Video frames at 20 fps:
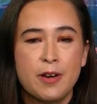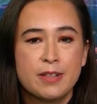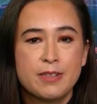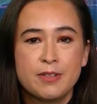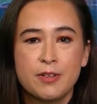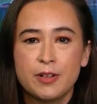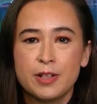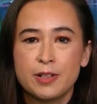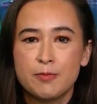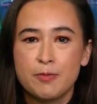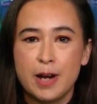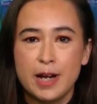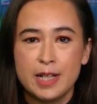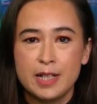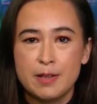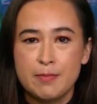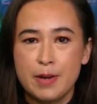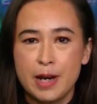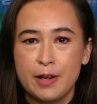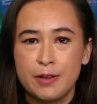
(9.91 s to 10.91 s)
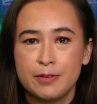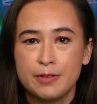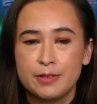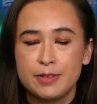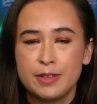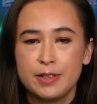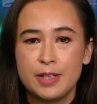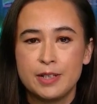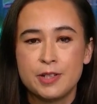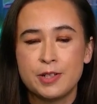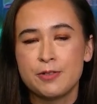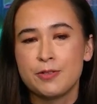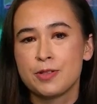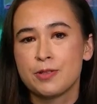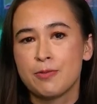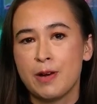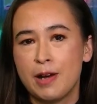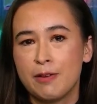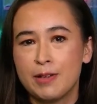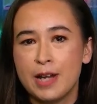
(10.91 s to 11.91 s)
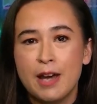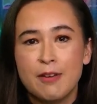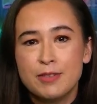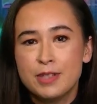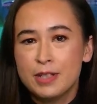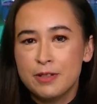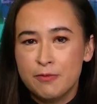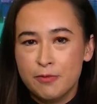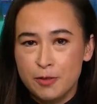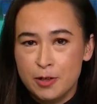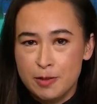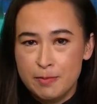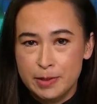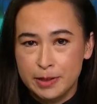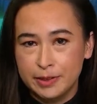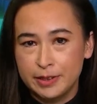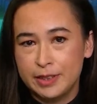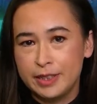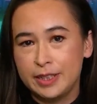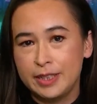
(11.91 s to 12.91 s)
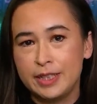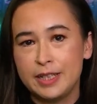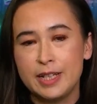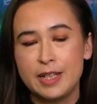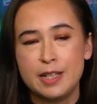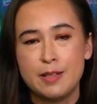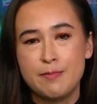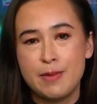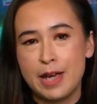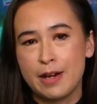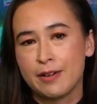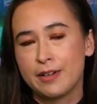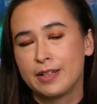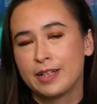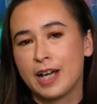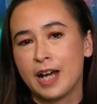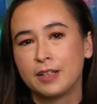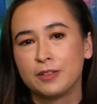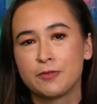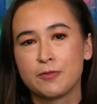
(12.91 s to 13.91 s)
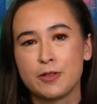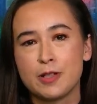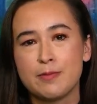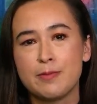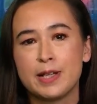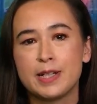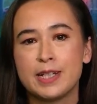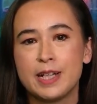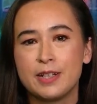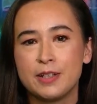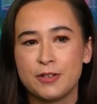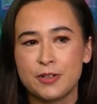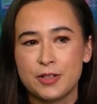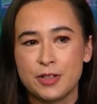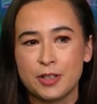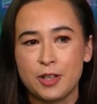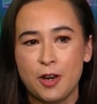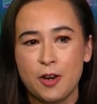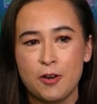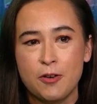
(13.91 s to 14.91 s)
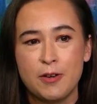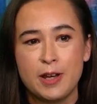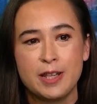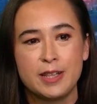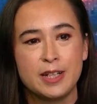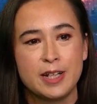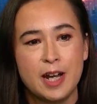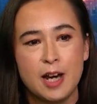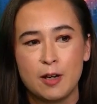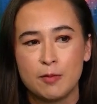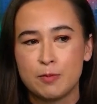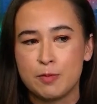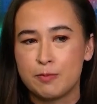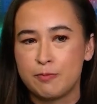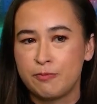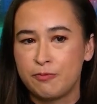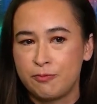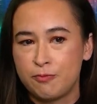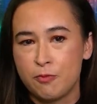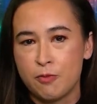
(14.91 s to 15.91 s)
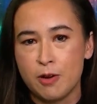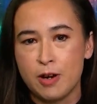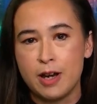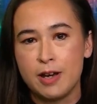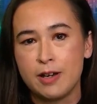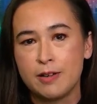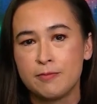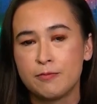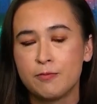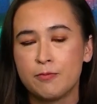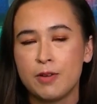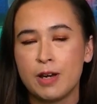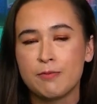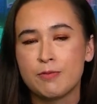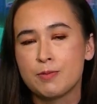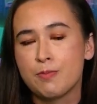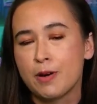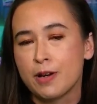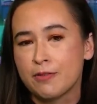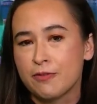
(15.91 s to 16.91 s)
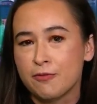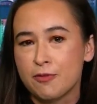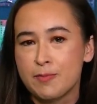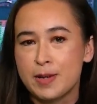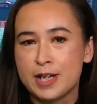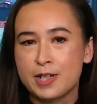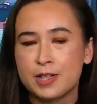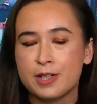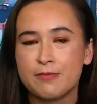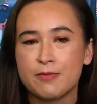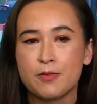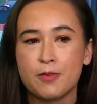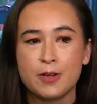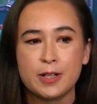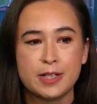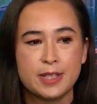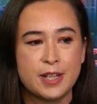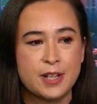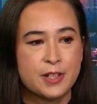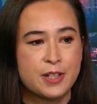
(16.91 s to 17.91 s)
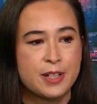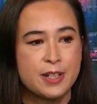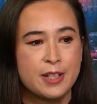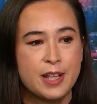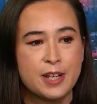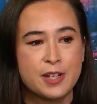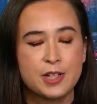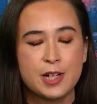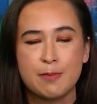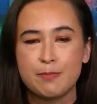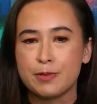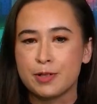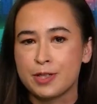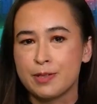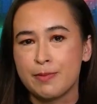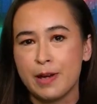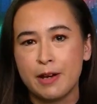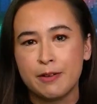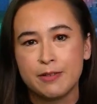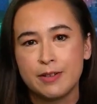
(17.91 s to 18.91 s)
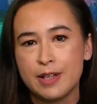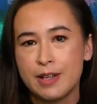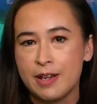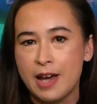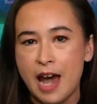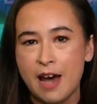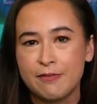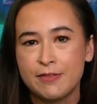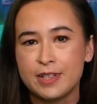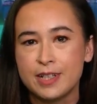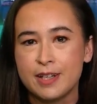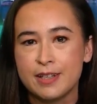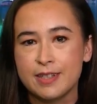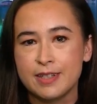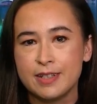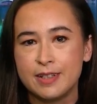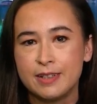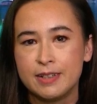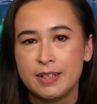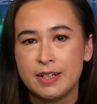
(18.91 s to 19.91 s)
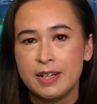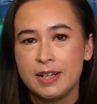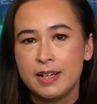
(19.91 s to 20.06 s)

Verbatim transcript: I started writing about issues around housing affordability in the Bay Area in California about 10 years ago, and then helped. For, uh, I was part of the formation of an organization that shepherds about a uh, half a dozen